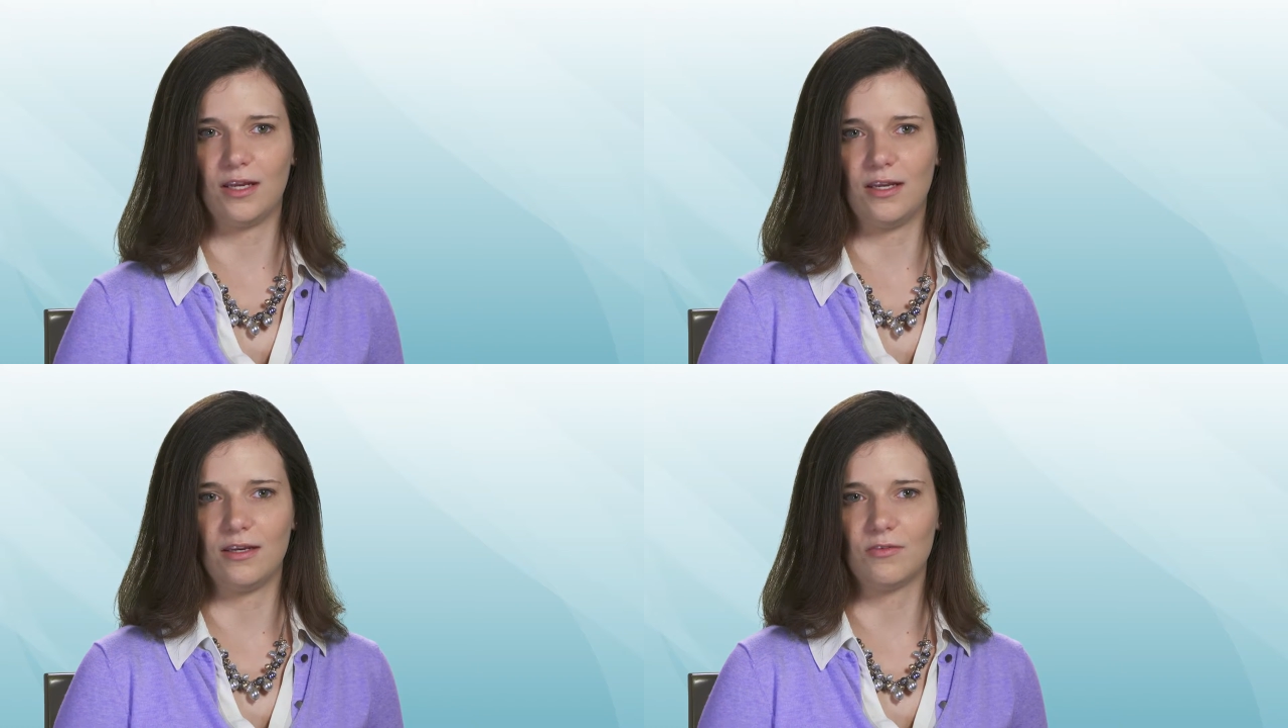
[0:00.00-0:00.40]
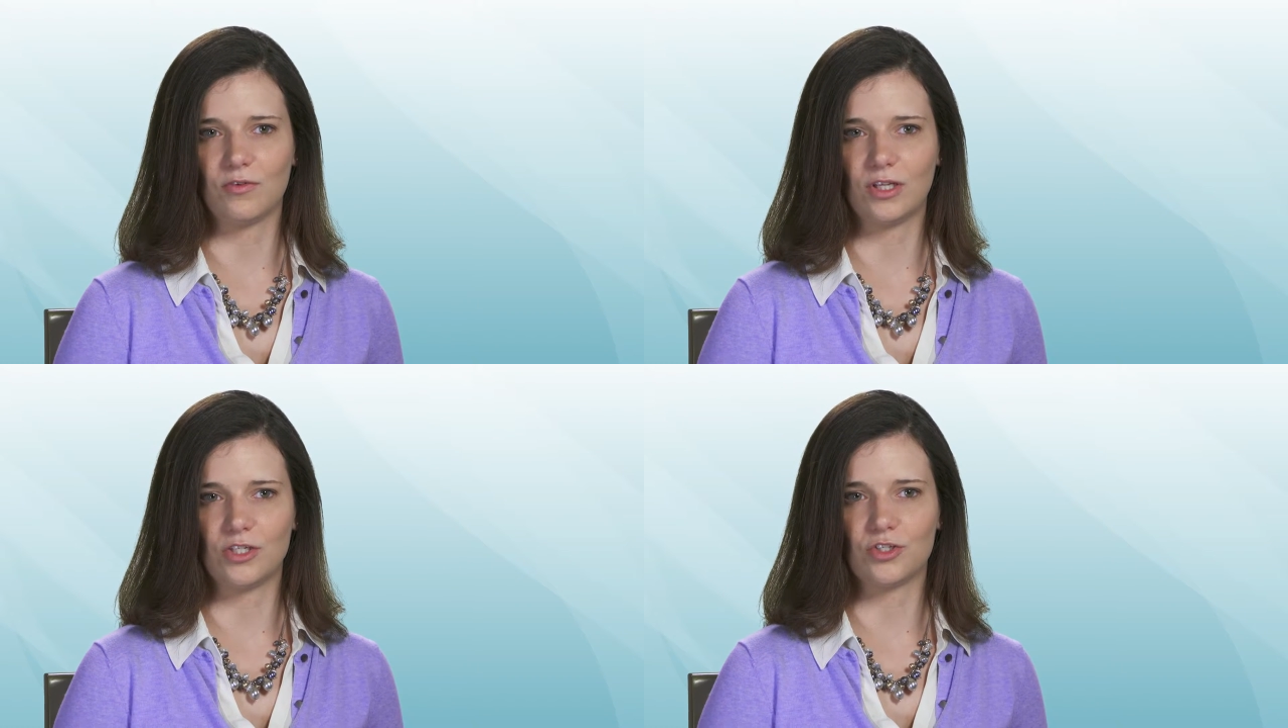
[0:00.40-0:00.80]
and it
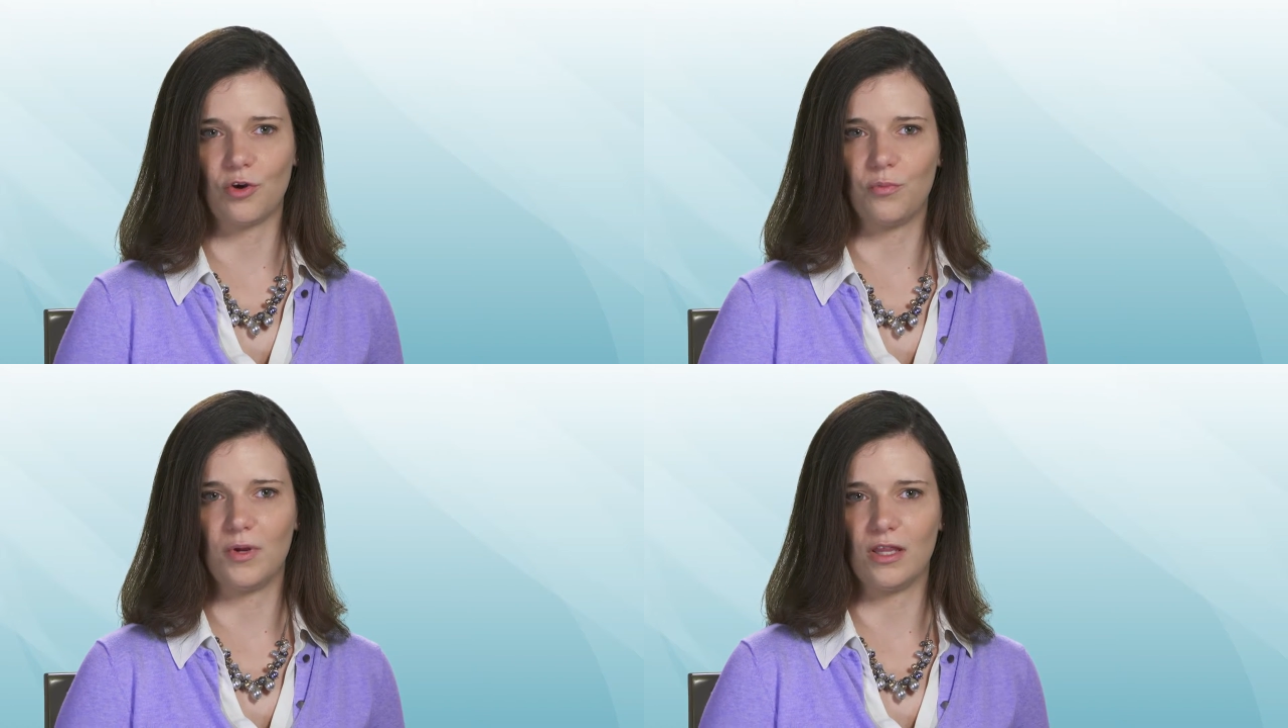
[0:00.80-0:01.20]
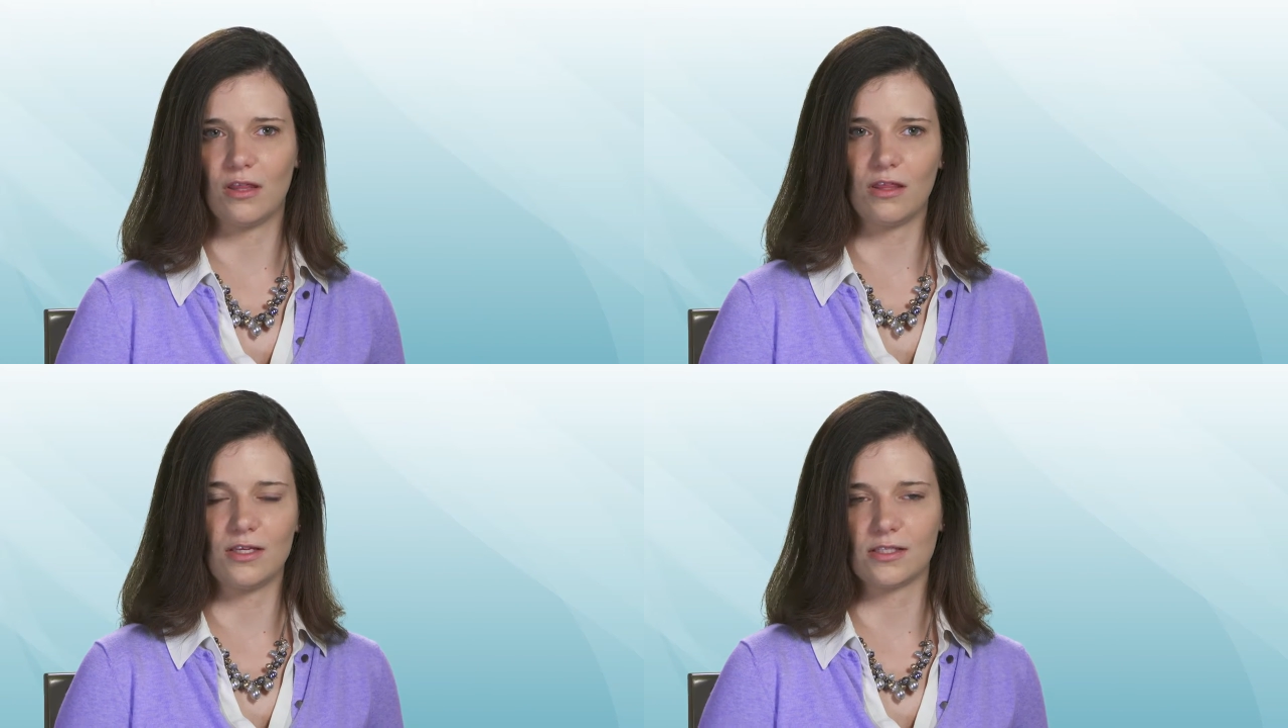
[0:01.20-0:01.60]
really showed me
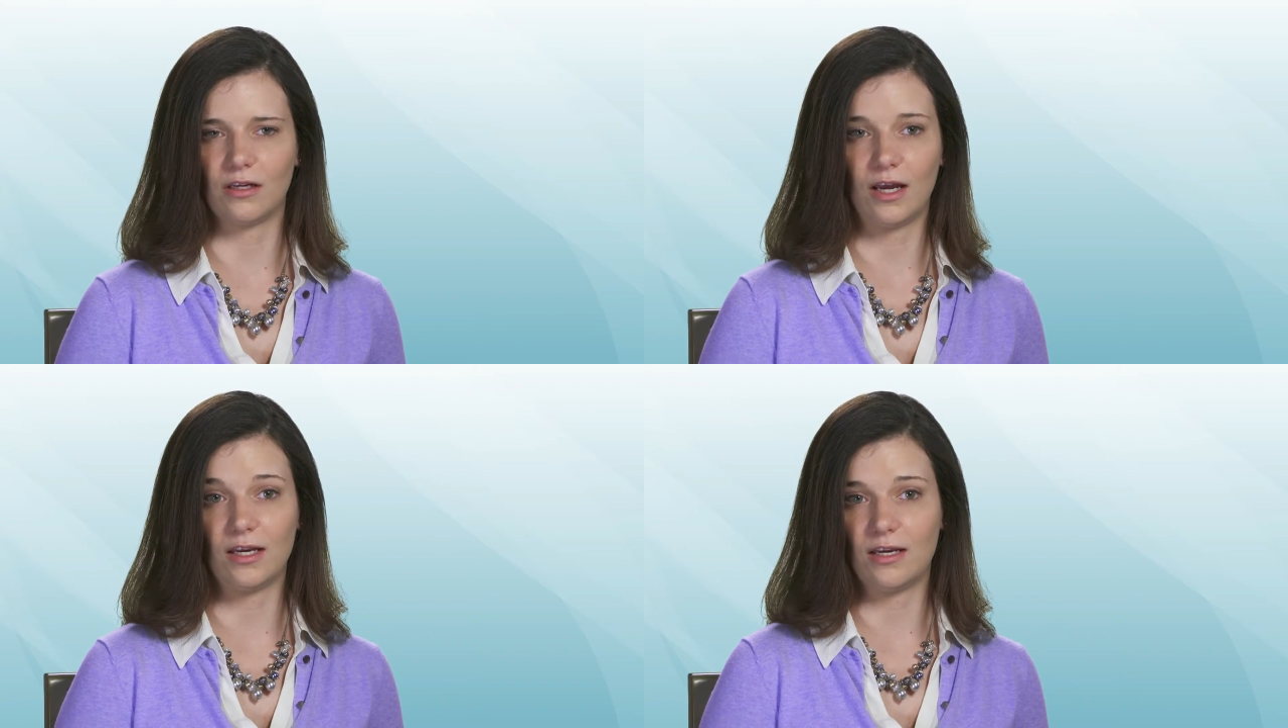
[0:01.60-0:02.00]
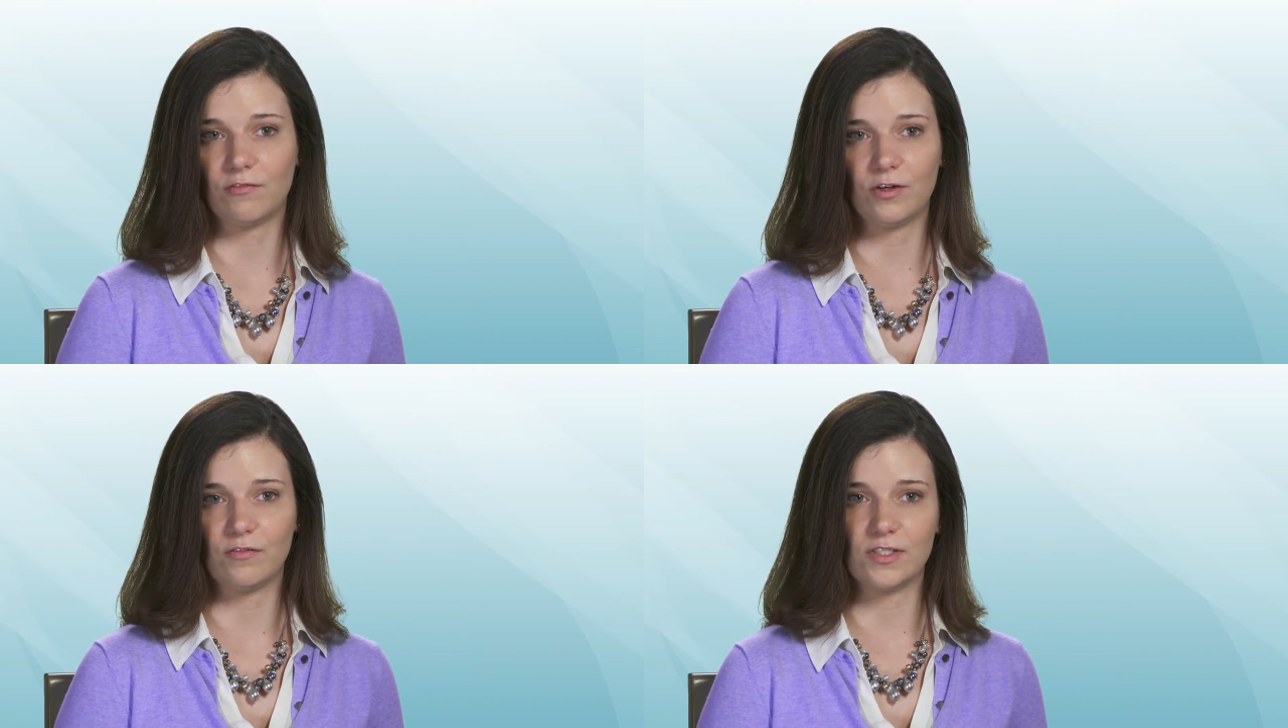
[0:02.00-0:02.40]
the things that I had
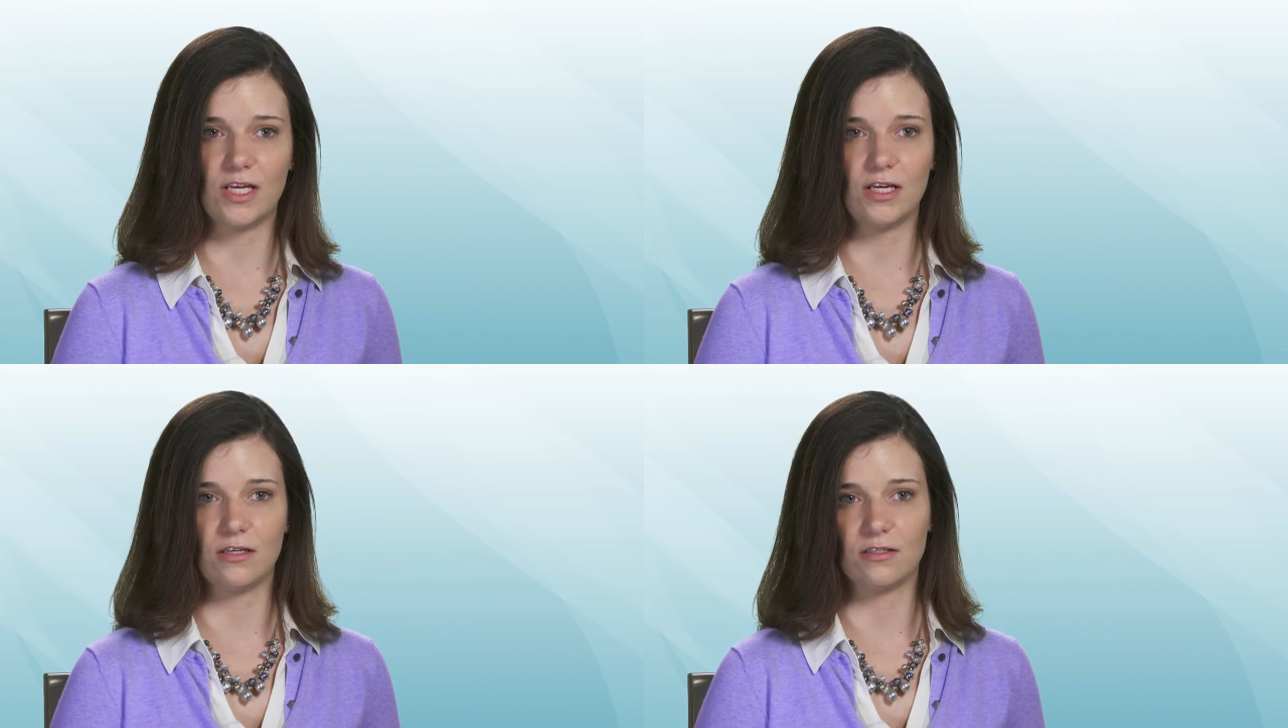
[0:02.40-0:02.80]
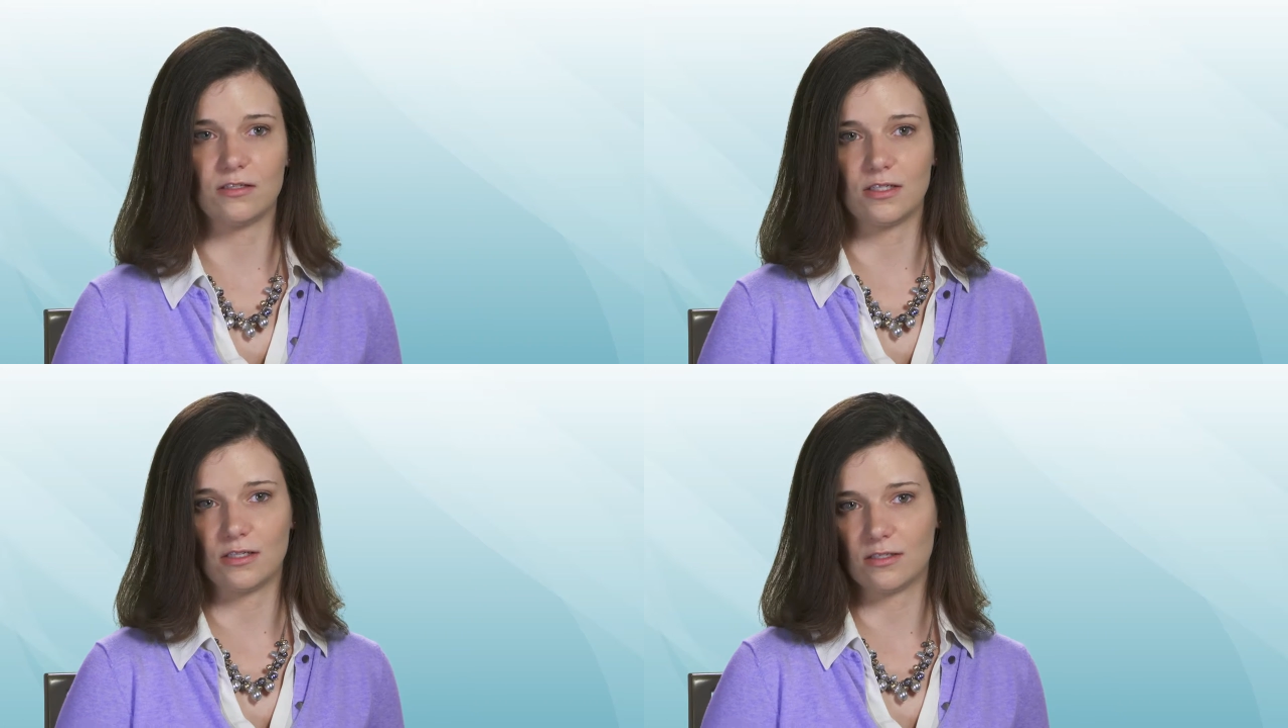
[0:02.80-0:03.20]
never even taken
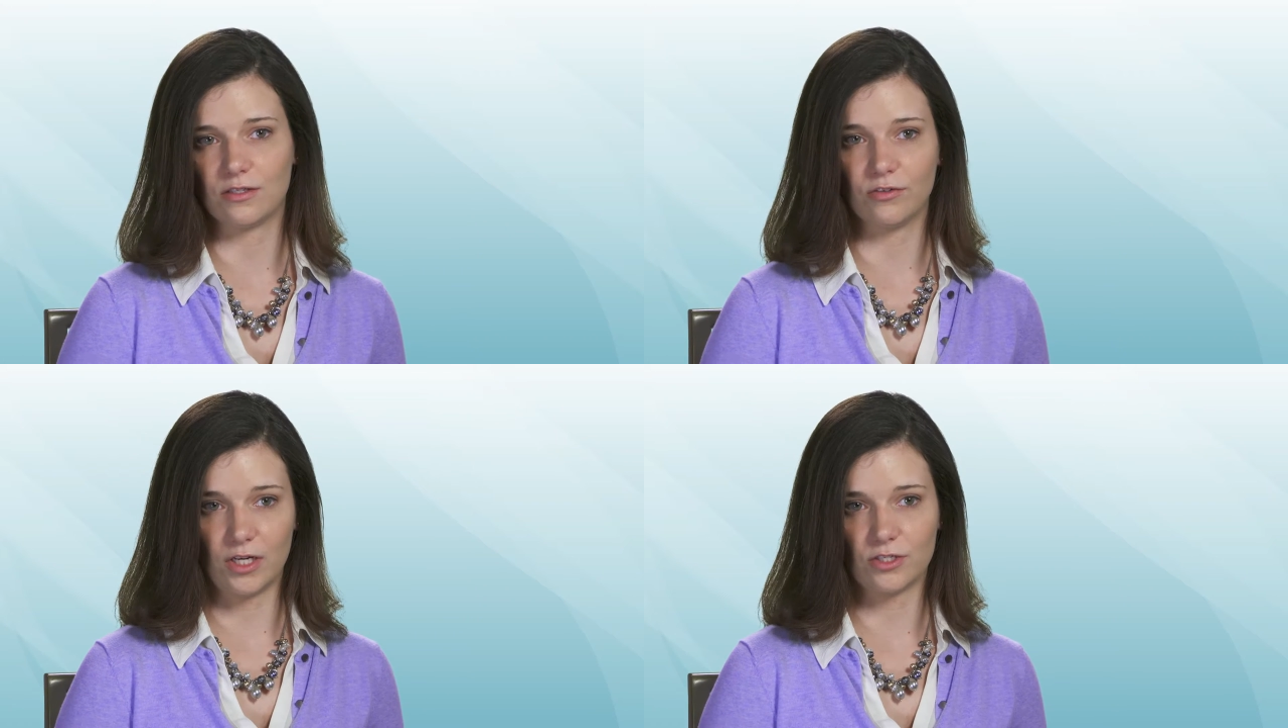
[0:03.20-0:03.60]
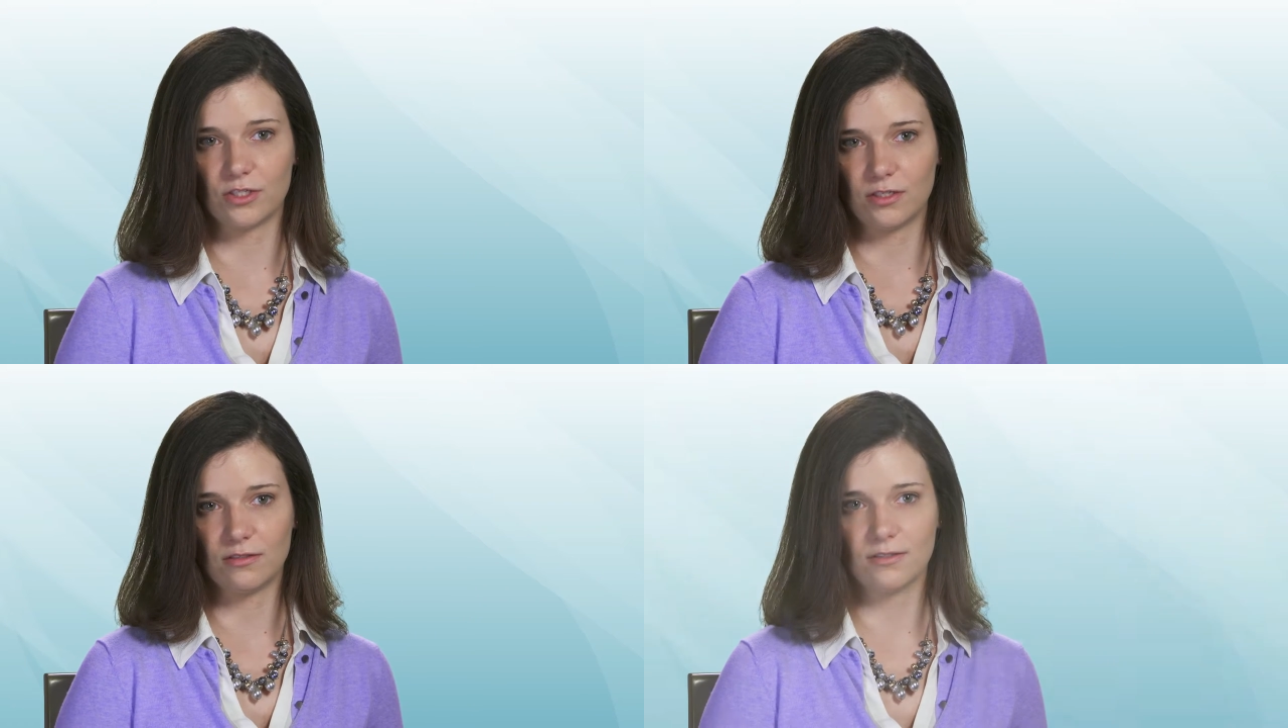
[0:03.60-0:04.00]
into
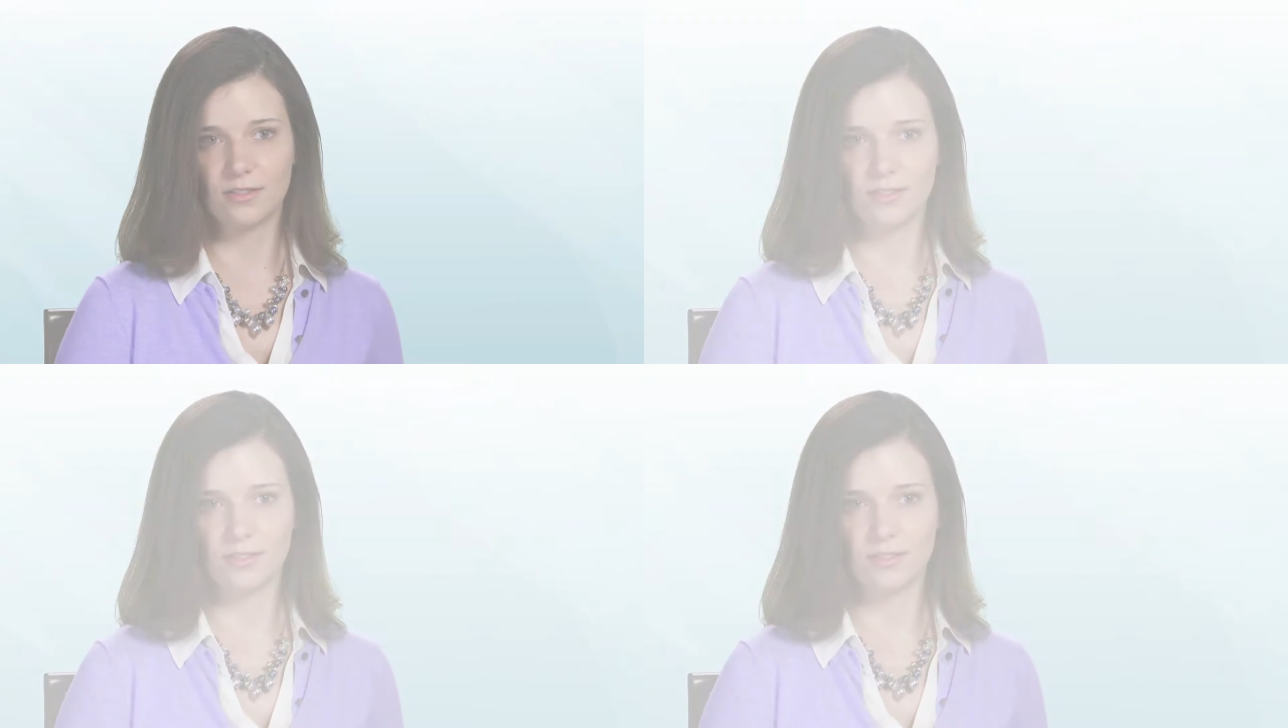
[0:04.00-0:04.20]
consideration.